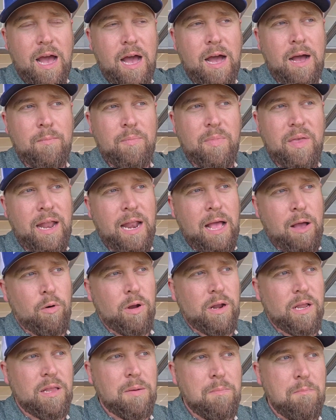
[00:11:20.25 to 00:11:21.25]
And I
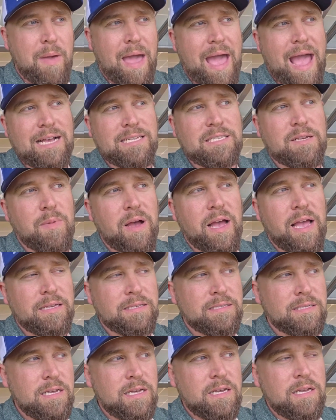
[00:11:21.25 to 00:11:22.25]
wanted to
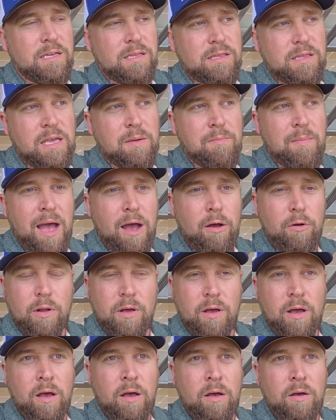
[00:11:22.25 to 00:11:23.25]
maximize the amount
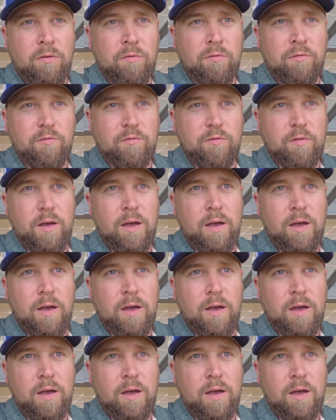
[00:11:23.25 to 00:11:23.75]
of